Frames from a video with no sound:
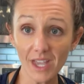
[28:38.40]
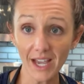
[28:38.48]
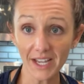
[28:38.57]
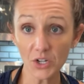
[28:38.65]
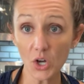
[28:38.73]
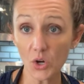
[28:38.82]

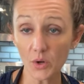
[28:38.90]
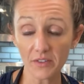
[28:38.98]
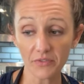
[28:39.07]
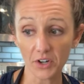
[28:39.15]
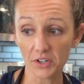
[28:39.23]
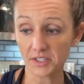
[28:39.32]
I know if
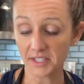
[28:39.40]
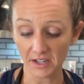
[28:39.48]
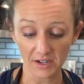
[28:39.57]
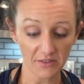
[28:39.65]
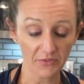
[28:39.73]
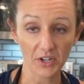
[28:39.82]
they're
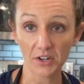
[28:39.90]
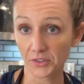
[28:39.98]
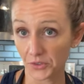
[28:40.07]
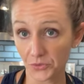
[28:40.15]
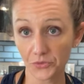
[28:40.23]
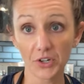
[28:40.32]
dairy free or
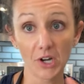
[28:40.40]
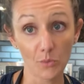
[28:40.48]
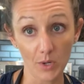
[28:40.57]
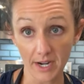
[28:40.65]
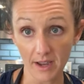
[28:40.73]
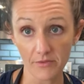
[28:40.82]
gluten free or
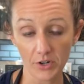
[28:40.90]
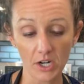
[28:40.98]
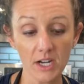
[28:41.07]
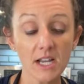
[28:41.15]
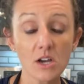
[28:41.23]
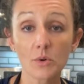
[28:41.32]
whatever,
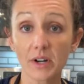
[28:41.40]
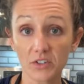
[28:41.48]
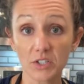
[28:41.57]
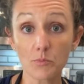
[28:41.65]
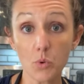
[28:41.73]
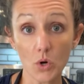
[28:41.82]
whatever's
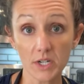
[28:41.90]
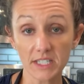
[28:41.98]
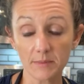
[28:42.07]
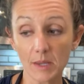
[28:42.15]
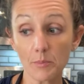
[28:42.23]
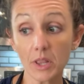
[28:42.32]
important
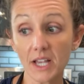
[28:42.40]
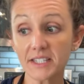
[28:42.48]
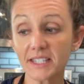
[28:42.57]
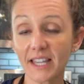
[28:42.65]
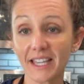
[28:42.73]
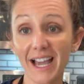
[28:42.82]
to me. Plus,
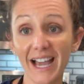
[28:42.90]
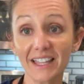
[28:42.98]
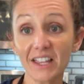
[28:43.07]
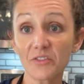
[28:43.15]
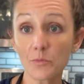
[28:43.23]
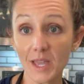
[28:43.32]
like I
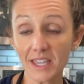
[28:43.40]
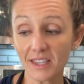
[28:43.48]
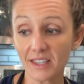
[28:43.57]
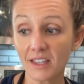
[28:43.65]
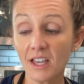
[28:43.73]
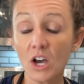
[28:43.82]
love
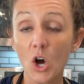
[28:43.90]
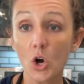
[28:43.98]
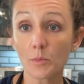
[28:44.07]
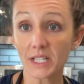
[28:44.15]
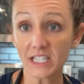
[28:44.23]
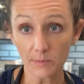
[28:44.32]
making
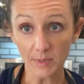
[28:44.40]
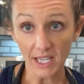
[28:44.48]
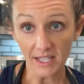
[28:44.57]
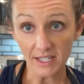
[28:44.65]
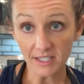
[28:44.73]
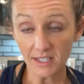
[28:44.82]
homemade
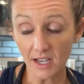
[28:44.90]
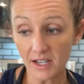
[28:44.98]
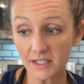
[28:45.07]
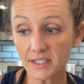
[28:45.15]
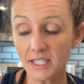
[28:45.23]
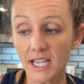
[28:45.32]
spaghetti
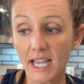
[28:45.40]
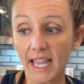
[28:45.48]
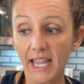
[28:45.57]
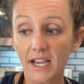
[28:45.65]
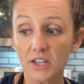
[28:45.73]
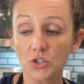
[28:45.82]
sauce
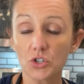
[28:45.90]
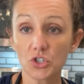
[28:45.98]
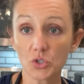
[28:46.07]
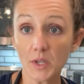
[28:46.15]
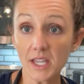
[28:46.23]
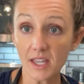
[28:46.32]
and
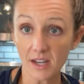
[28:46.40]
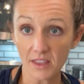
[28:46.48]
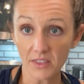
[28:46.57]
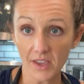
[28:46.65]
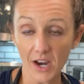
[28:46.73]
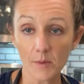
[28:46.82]
doing it
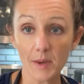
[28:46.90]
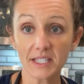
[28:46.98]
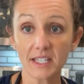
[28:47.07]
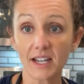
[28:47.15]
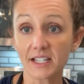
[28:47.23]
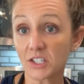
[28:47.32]
in there makes
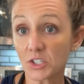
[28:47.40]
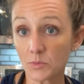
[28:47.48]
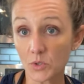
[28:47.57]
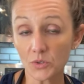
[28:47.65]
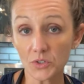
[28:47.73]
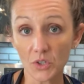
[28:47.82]
it nice and
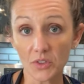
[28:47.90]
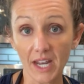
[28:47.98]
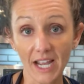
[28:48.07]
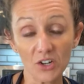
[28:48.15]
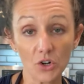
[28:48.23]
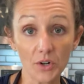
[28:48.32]
smooth so
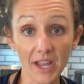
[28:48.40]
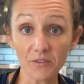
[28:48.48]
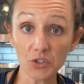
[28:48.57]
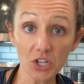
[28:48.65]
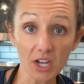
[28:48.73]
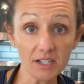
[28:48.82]
that I don't have
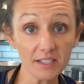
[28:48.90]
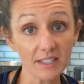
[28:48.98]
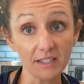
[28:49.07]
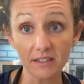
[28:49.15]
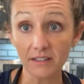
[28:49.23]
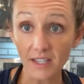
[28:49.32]
chunks
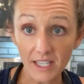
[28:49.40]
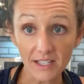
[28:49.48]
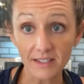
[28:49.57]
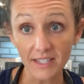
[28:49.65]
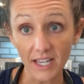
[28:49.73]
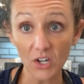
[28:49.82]
and the
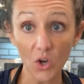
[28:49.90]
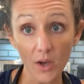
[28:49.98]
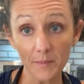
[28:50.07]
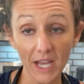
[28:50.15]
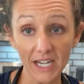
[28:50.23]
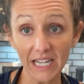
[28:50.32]
kids say, no,
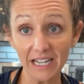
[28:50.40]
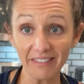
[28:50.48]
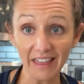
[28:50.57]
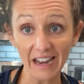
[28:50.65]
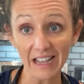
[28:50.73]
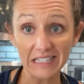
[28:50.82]
I'm not eating
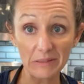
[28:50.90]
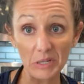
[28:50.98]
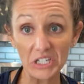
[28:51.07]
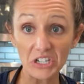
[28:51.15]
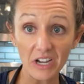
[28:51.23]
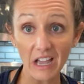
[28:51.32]
that, it has a
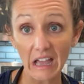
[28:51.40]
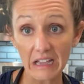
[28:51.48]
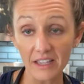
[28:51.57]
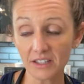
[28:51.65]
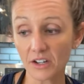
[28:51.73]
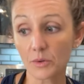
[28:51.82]
big chunk of
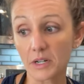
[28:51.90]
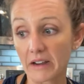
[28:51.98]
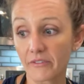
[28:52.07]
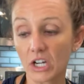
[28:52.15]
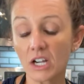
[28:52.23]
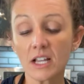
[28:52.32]
onion or
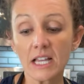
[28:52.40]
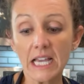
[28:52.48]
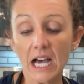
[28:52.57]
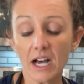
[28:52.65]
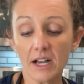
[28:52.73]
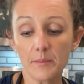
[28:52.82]
whatever.
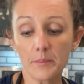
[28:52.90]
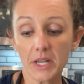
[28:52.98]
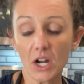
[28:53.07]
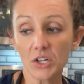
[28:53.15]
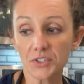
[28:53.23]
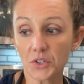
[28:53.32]
Um, but
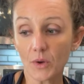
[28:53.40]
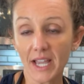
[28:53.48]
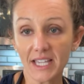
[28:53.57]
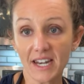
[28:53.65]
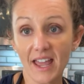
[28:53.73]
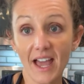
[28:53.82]
also I
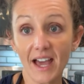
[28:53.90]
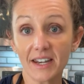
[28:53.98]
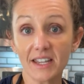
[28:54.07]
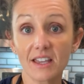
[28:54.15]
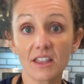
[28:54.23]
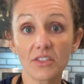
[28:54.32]
can add
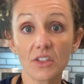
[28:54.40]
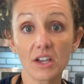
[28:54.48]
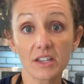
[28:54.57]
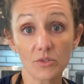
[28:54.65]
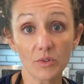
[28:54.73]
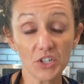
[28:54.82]
in the
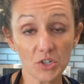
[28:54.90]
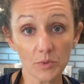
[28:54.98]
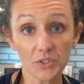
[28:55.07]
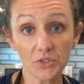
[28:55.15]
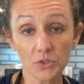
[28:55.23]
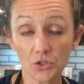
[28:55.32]

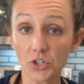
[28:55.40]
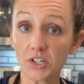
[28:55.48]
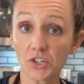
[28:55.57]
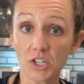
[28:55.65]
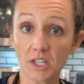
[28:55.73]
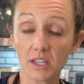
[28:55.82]
Enrichables
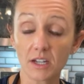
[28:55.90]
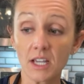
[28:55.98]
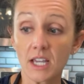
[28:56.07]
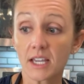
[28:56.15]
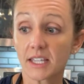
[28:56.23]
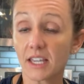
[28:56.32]
nutrition,
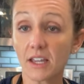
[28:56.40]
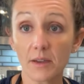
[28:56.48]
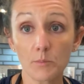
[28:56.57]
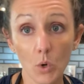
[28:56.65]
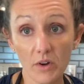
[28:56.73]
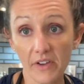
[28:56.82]
get
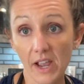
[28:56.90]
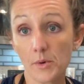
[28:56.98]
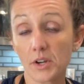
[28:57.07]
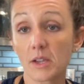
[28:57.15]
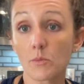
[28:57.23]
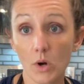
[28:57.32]
more fiber,
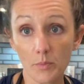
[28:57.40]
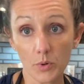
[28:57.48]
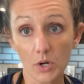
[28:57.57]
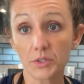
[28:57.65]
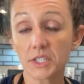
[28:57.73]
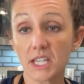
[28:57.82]
get more
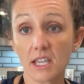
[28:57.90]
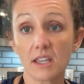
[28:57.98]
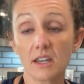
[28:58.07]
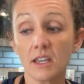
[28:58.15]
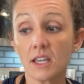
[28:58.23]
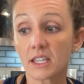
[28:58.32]
protein,
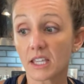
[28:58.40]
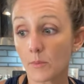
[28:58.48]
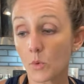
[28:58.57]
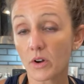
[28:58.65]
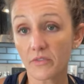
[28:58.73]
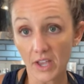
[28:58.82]
get
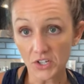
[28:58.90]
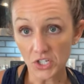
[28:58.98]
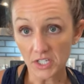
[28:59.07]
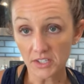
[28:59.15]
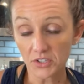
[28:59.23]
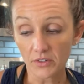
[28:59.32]
more
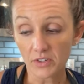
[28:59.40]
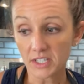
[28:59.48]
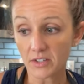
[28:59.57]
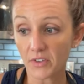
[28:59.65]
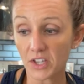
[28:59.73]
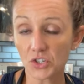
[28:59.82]
veggies, servings
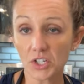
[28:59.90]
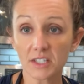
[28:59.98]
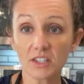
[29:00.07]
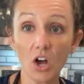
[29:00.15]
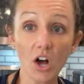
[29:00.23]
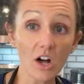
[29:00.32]
of veggies,
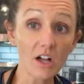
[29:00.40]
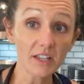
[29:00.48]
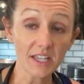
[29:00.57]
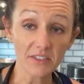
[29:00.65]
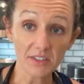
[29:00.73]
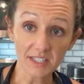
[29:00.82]
all
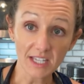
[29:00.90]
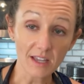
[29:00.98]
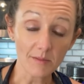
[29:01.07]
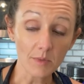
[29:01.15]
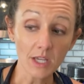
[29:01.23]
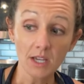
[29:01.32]
in the
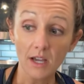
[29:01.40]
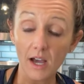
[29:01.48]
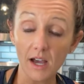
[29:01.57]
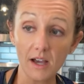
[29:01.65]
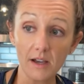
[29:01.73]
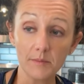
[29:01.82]
same
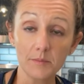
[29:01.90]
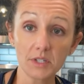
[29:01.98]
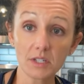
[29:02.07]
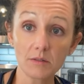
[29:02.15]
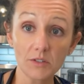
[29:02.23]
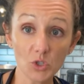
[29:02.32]
um,
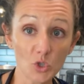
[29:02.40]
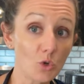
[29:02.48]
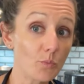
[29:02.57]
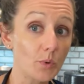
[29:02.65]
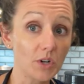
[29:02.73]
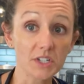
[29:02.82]
soup
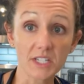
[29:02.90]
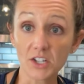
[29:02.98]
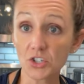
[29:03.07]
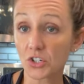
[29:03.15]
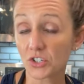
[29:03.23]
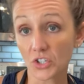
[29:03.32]
or
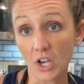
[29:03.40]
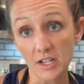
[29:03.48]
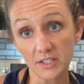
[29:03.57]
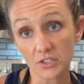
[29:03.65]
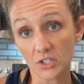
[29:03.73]
dish or sauce